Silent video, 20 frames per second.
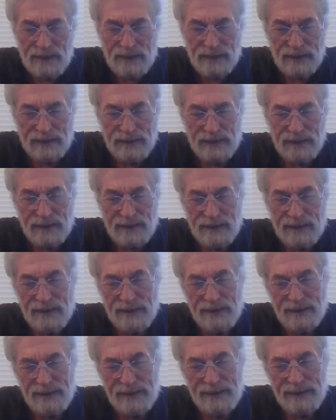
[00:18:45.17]

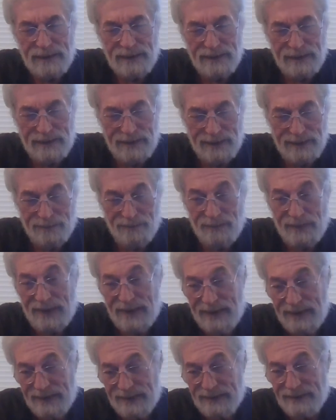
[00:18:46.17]
Uh, it
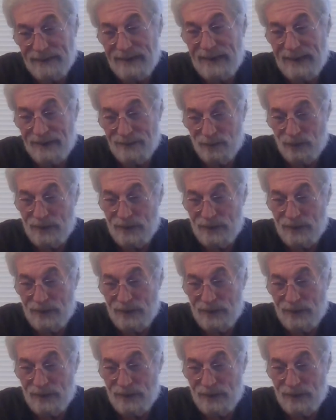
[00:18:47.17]
may and